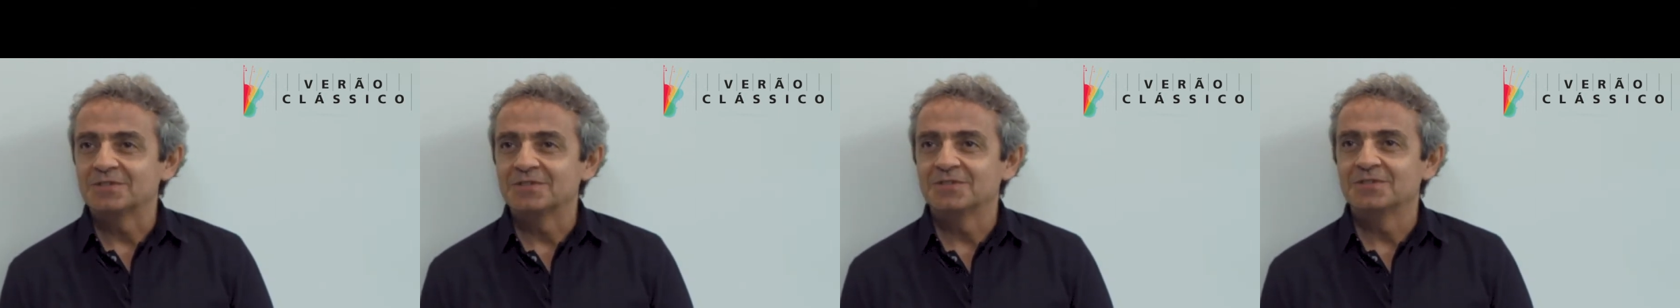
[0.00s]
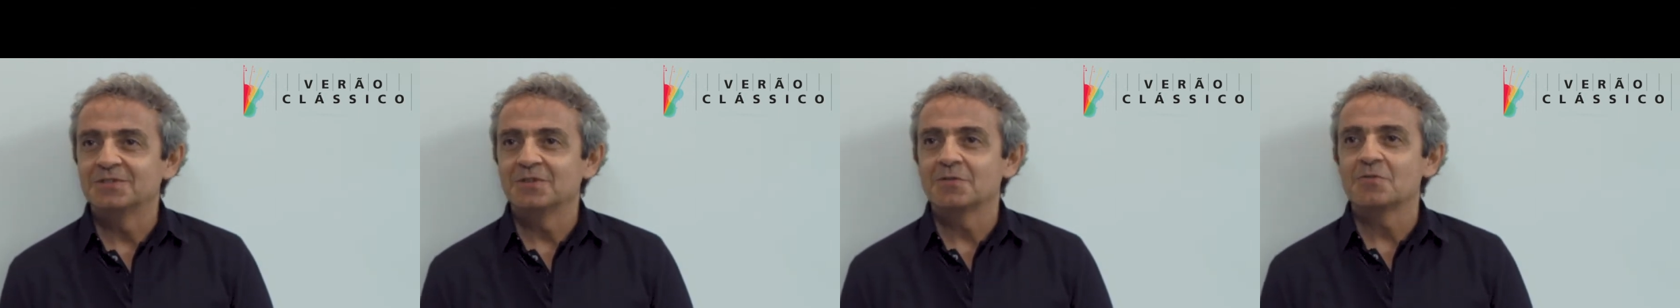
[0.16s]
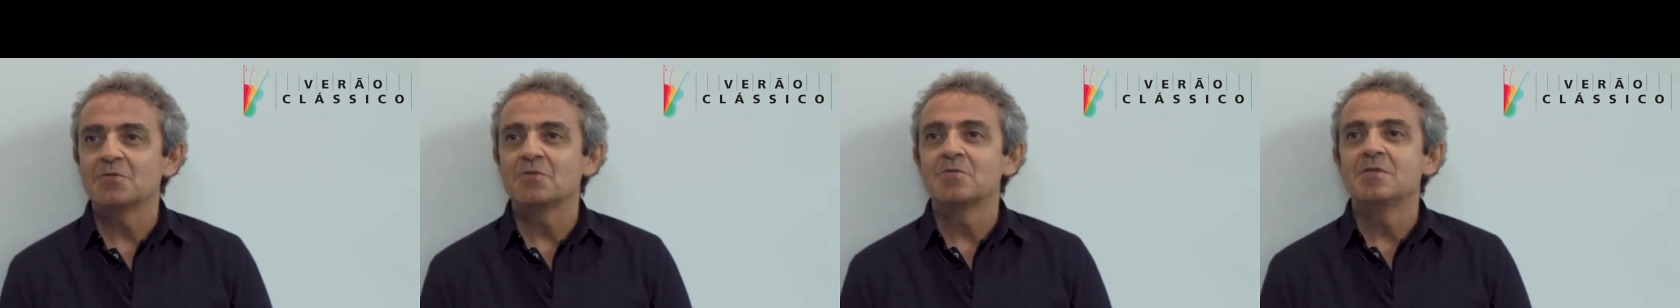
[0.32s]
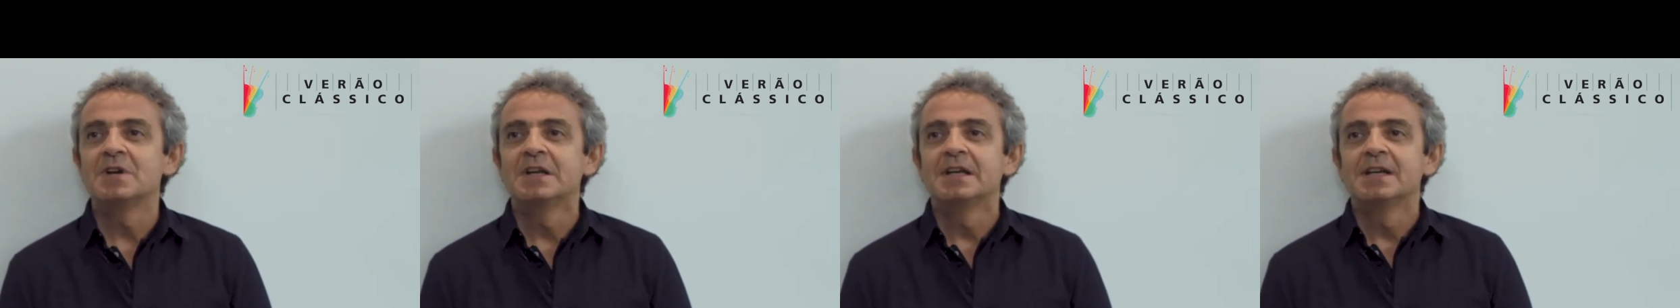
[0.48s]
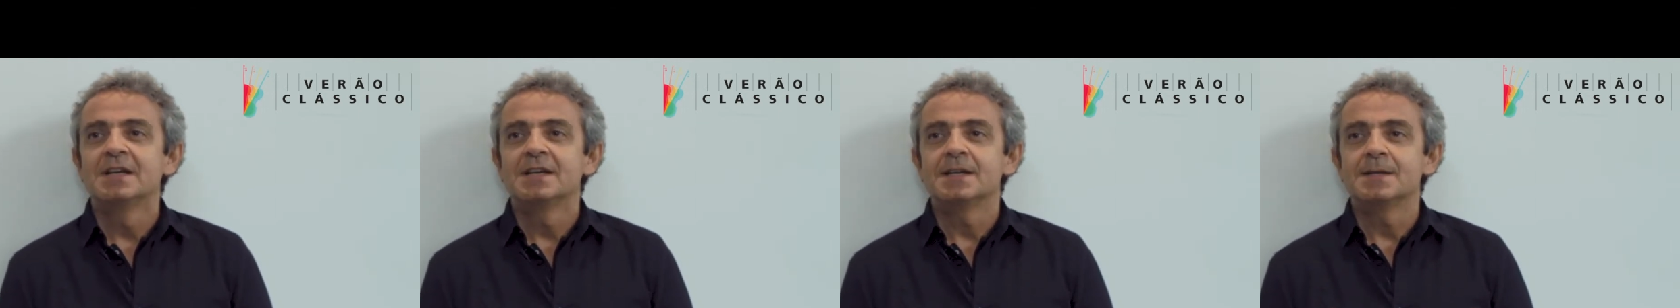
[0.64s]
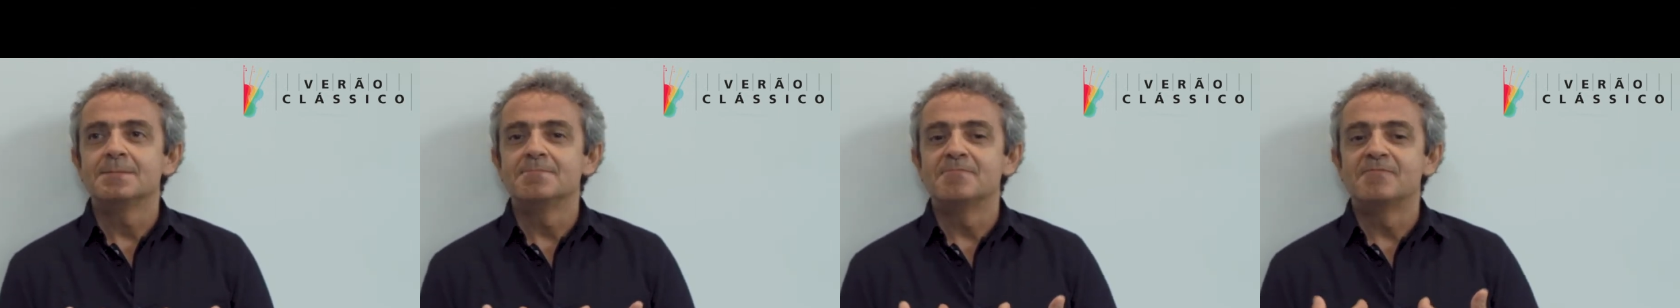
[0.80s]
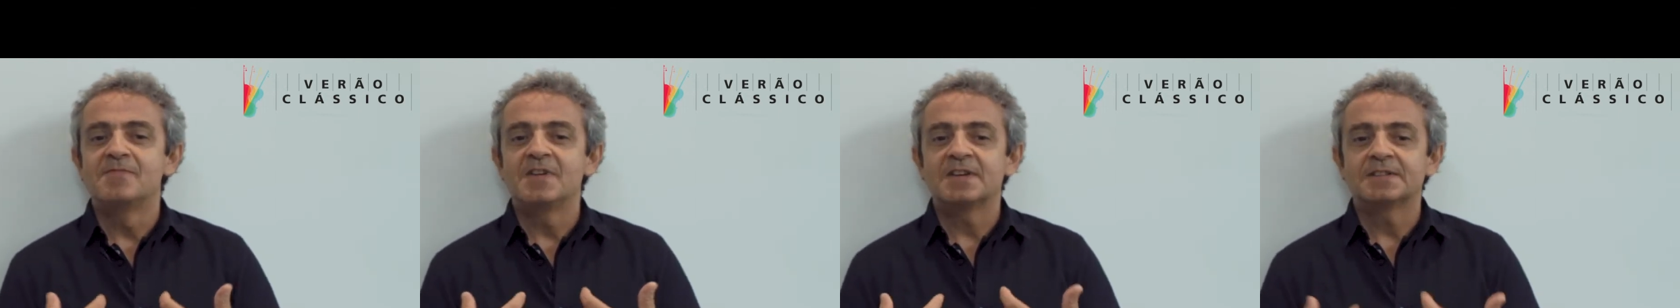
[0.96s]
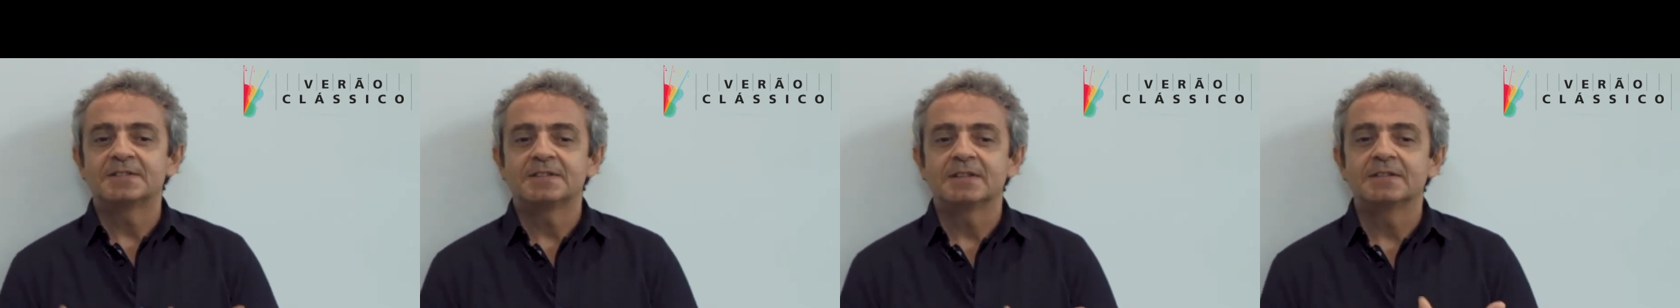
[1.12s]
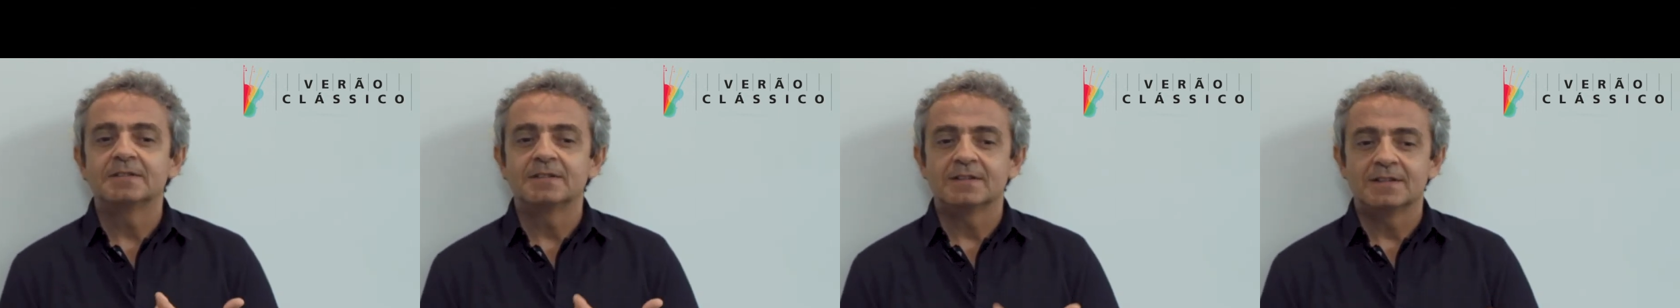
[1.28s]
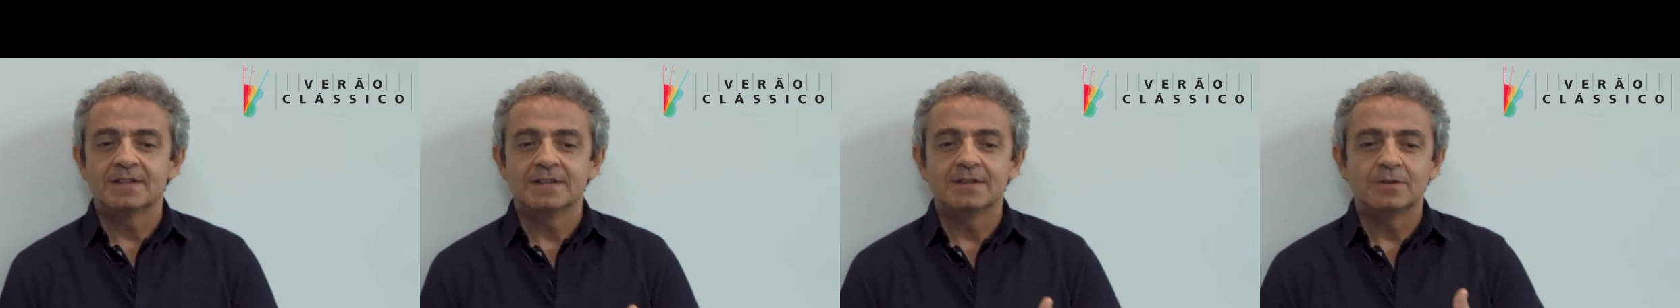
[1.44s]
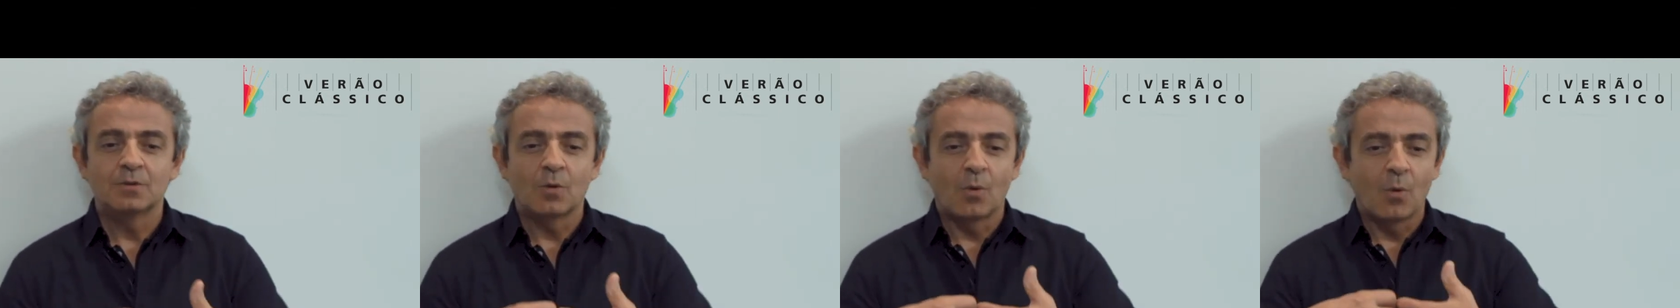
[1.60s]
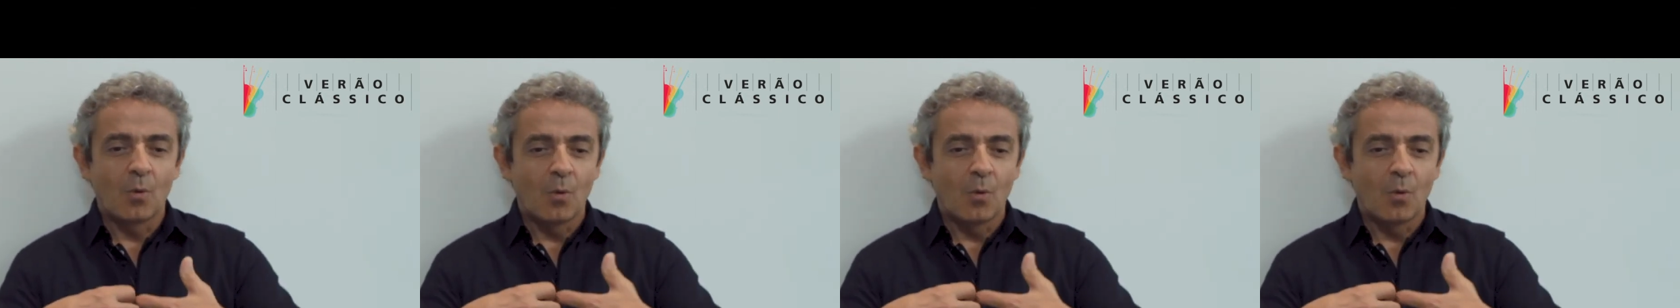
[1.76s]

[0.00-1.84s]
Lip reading: so invested in